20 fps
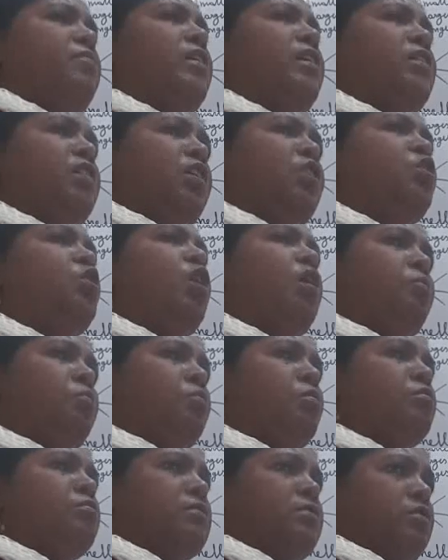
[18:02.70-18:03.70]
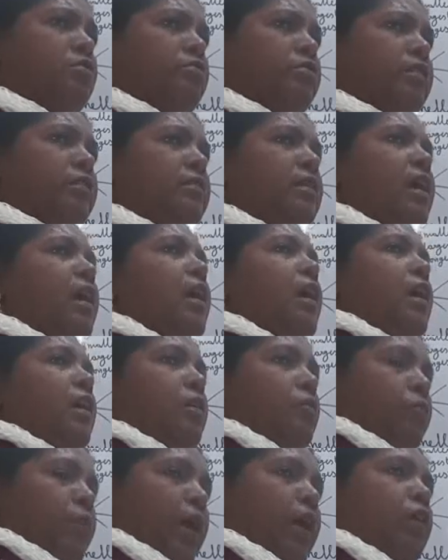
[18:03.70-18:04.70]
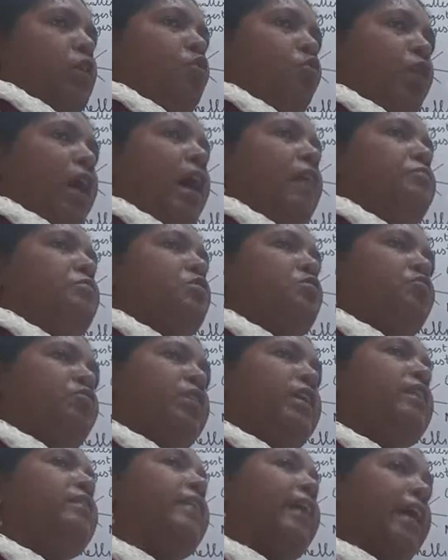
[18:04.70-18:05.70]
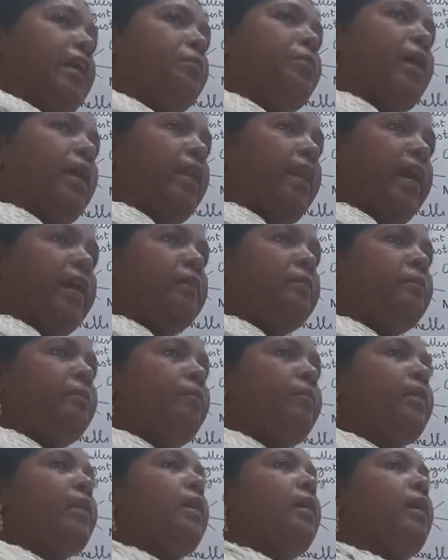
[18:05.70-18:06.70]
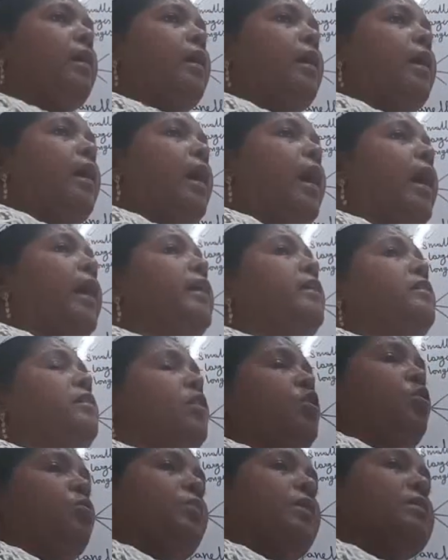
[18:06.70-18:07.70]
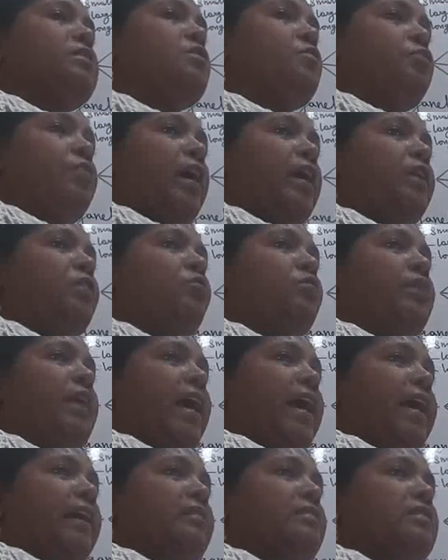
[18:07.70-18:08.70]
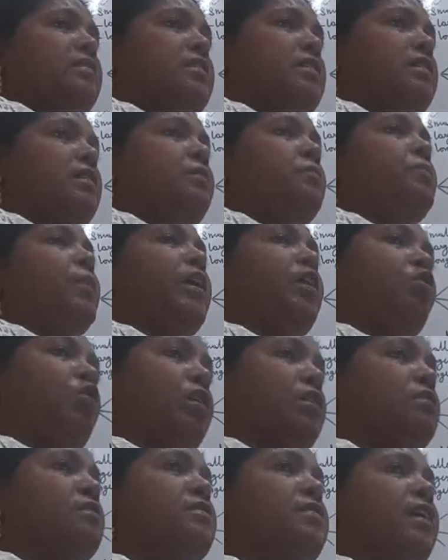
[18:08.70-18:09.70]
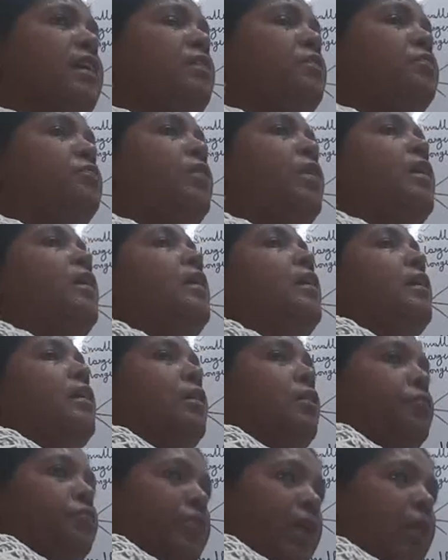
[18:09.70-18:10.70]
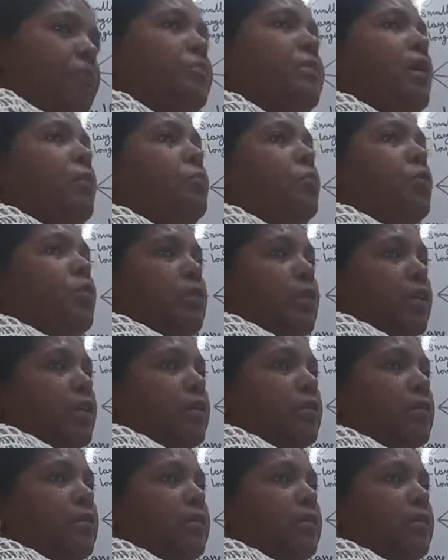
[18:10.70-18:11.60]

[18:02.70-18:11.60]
given in your book, children, where you have to read line by line and you must find the answer by yourself from the book.